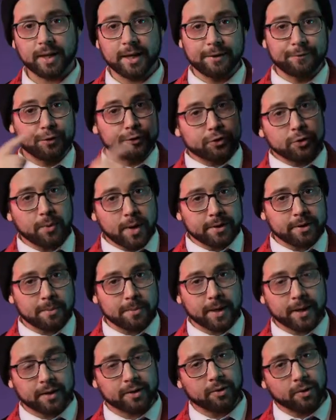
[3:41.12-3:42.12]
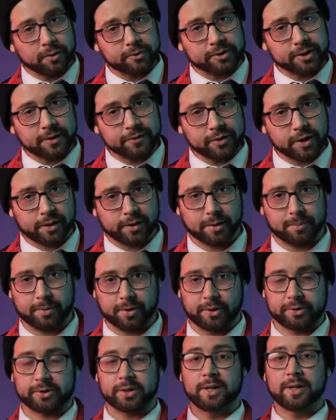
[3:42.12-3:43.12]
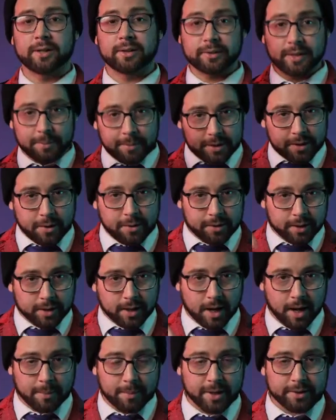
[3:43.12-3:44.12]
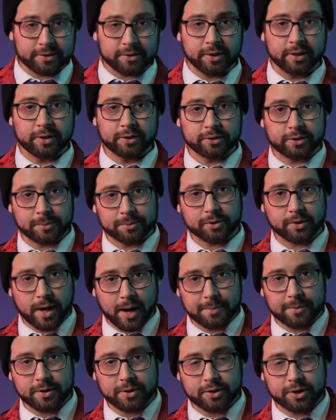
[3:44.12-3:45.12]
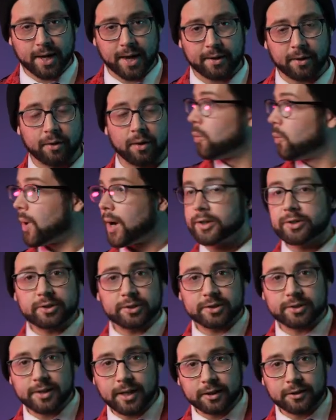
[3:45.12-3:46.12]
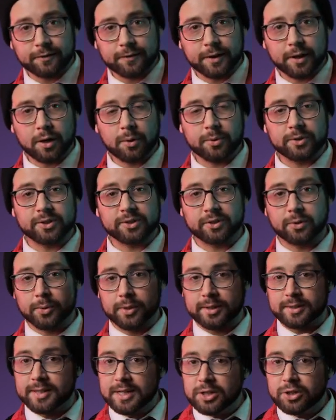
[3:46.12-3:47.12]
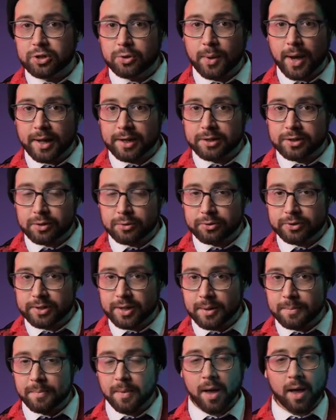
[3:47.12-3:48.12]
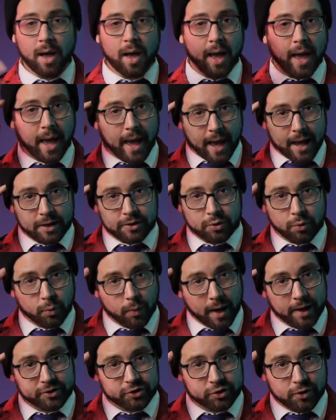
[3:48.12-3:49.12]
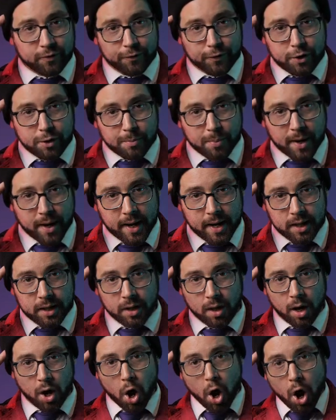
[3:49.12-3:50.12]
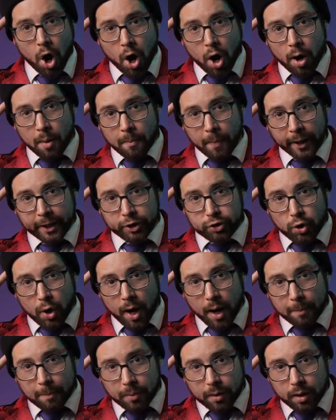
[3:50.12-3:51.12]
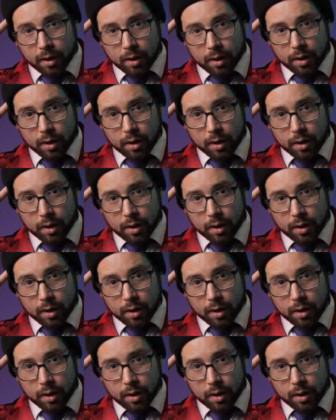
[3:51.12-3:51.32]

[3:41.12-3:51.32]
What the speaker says: If you do end up making your own set of juggling balls, let me know in the comments, subscribe to the channel, watch this next video, which is going to teach you how to use them and why it's good for your brain. Mic drop.